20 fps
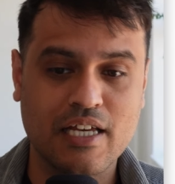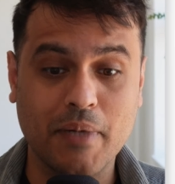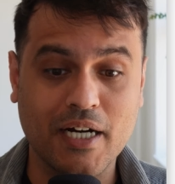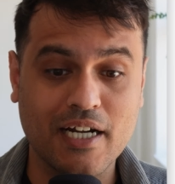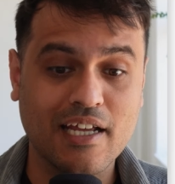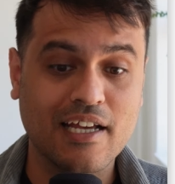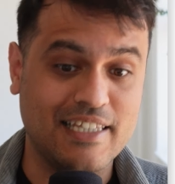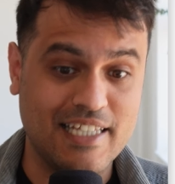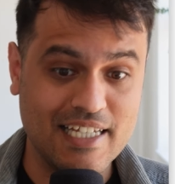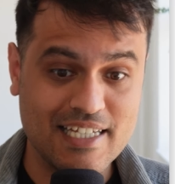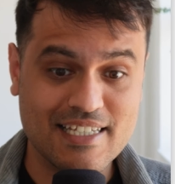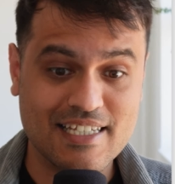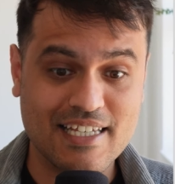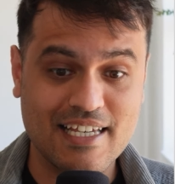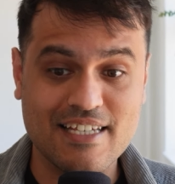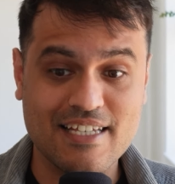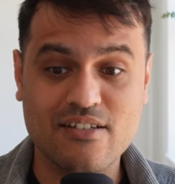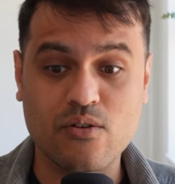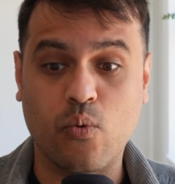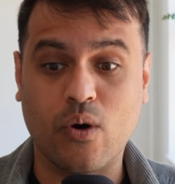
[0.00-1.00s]
But this
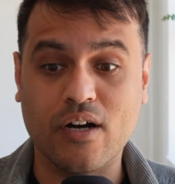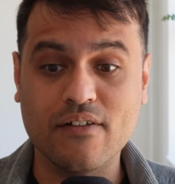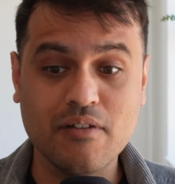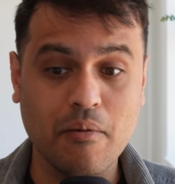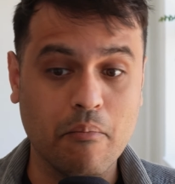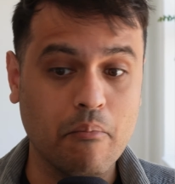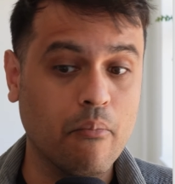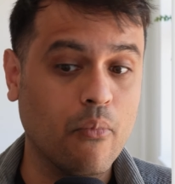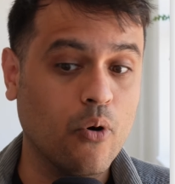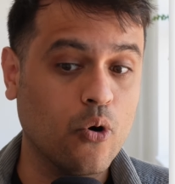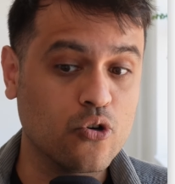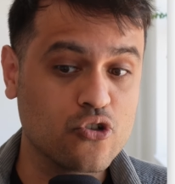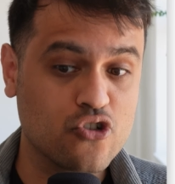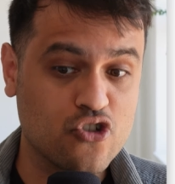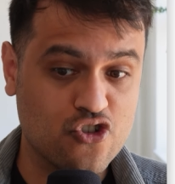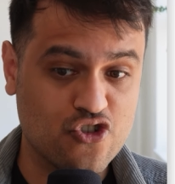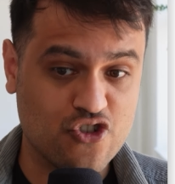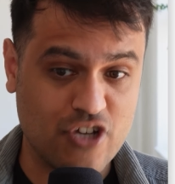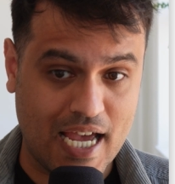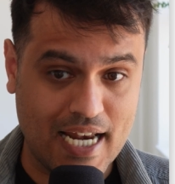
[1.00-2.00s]
is one of the
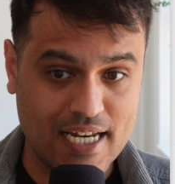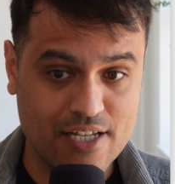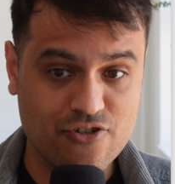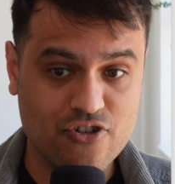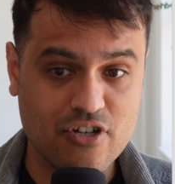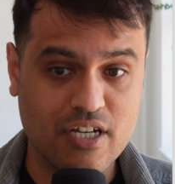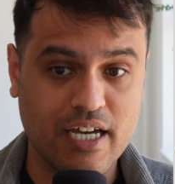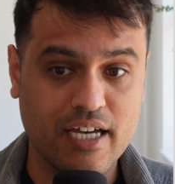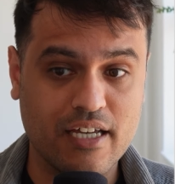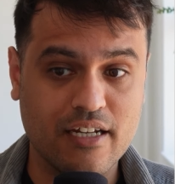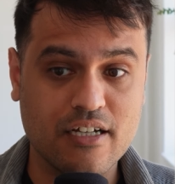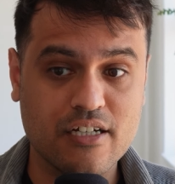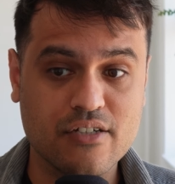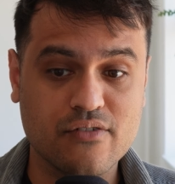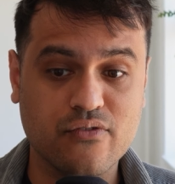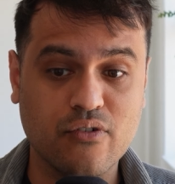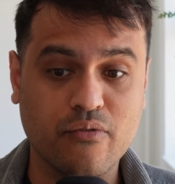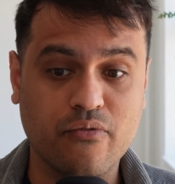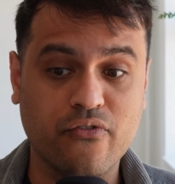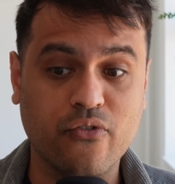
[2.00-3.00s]
most challenging
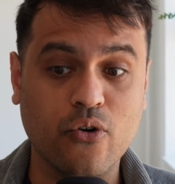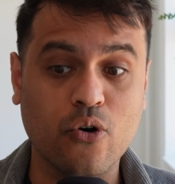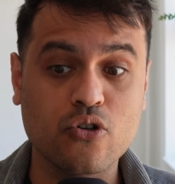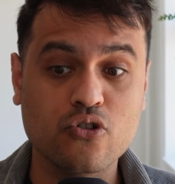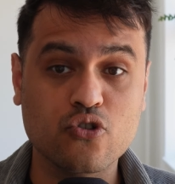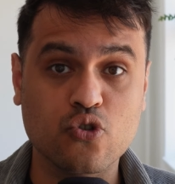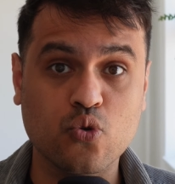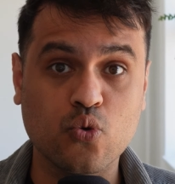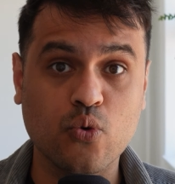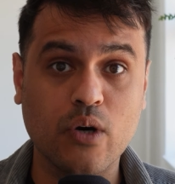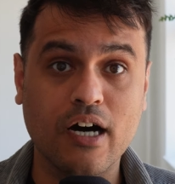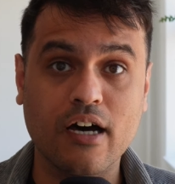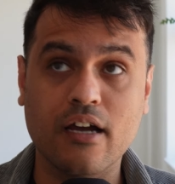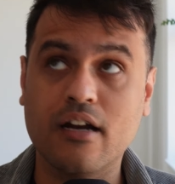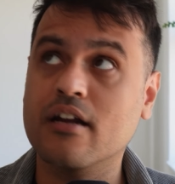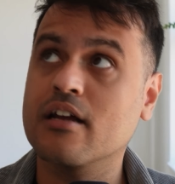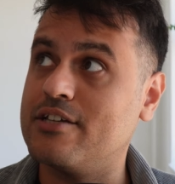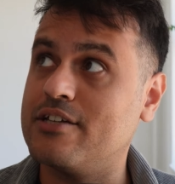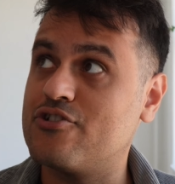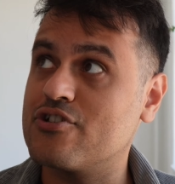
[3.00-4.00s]
areas for folks who
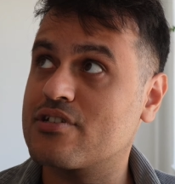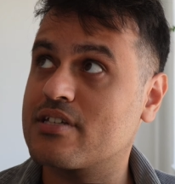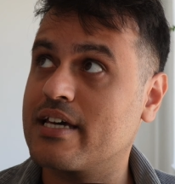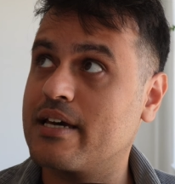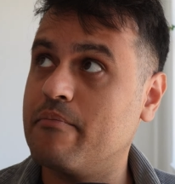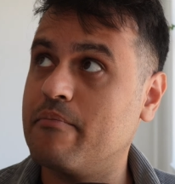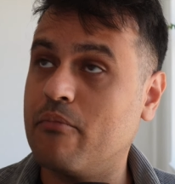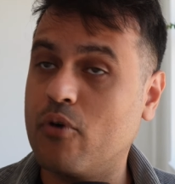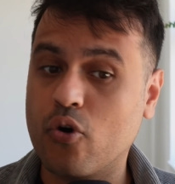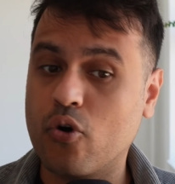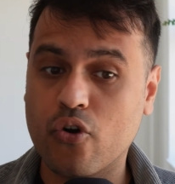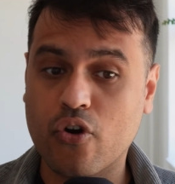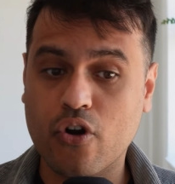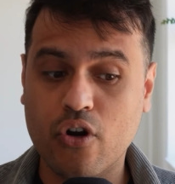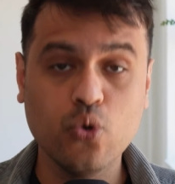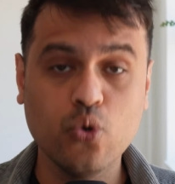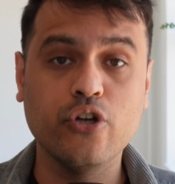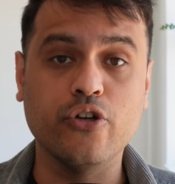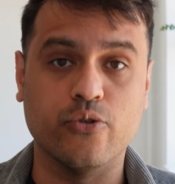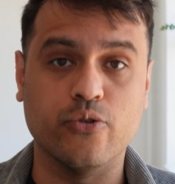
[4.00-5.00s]
are, let's just say, more
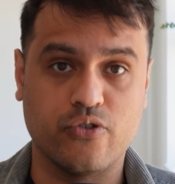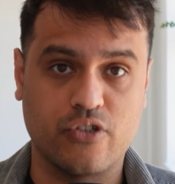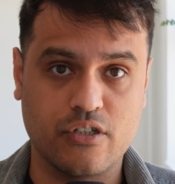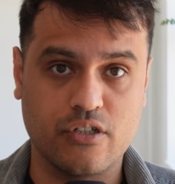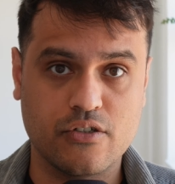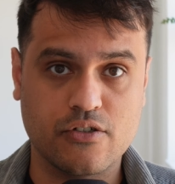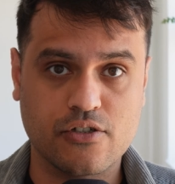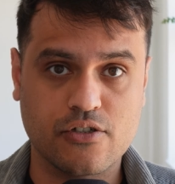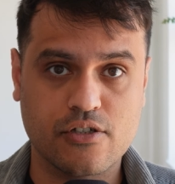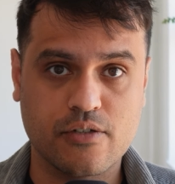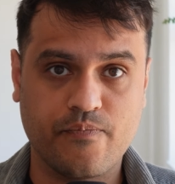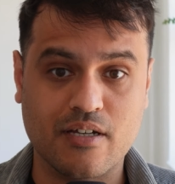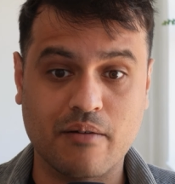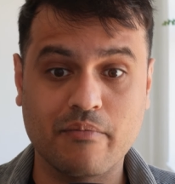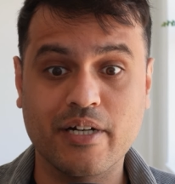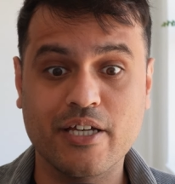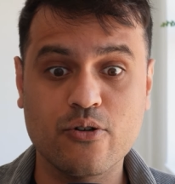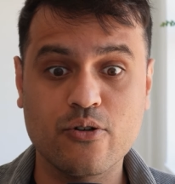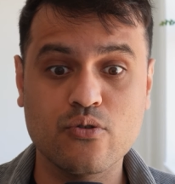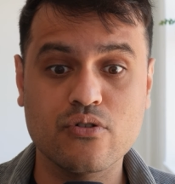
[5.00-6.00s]
tool users.
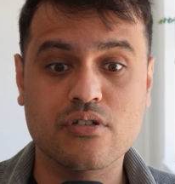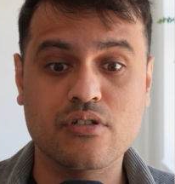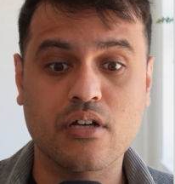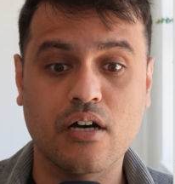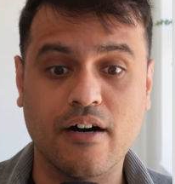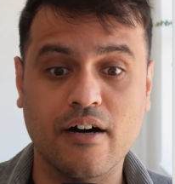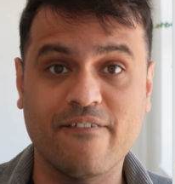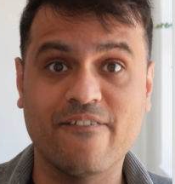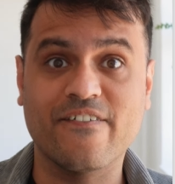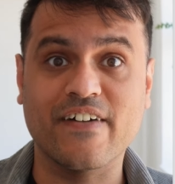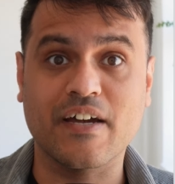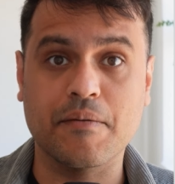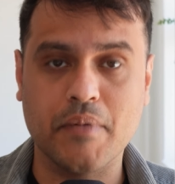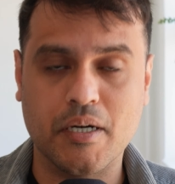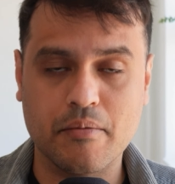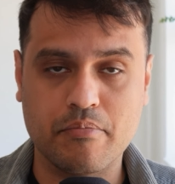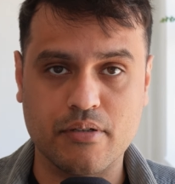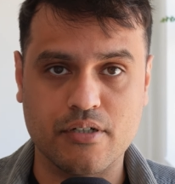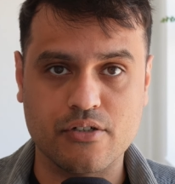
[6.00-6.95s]
Somebody who's a Figma